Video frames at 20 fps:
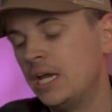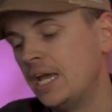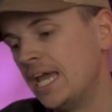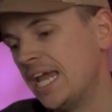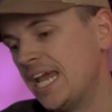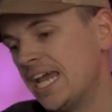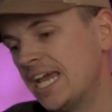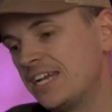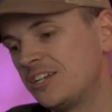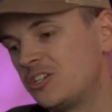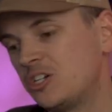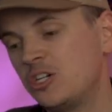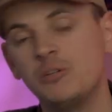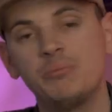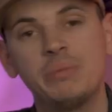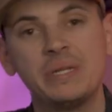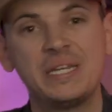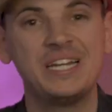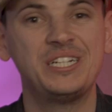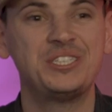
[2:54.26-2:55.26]
and
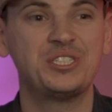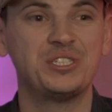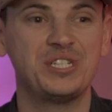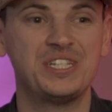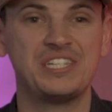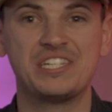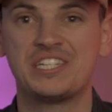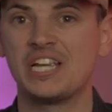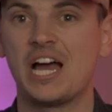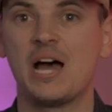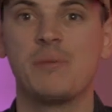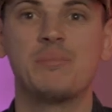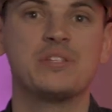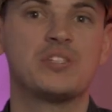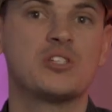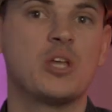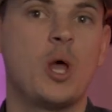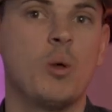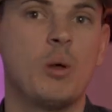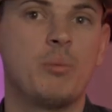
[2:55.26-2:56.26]
could potentially stop
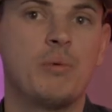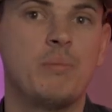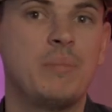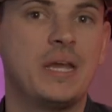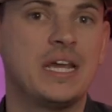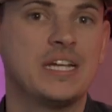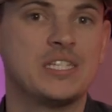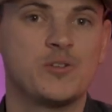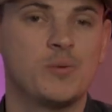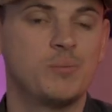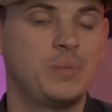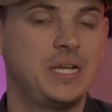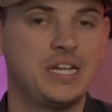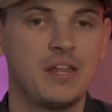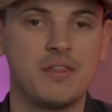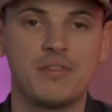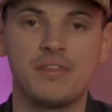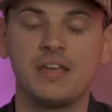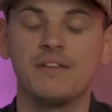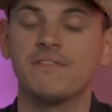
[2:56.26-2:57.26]
assault weapon bans from being
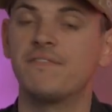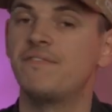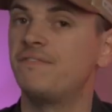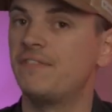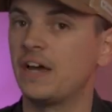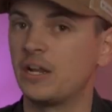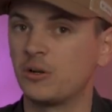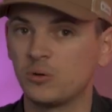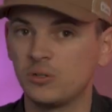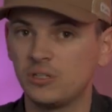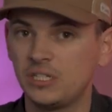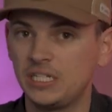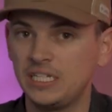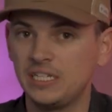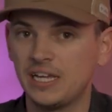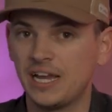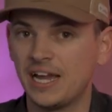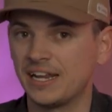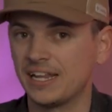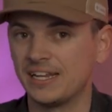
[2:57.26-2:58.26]
a thing
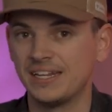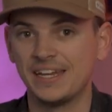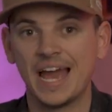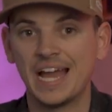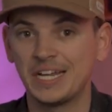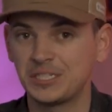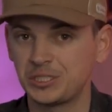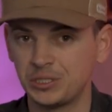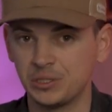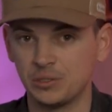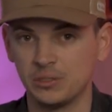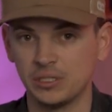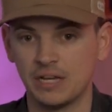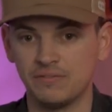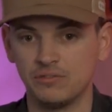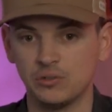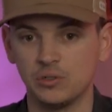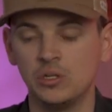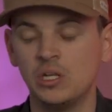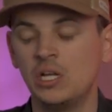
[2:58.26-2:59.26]
federally at a national
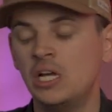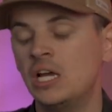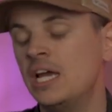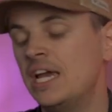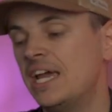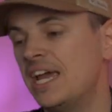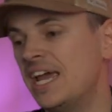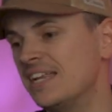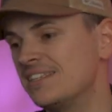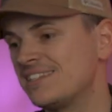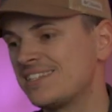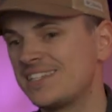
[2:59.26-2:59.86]
level, and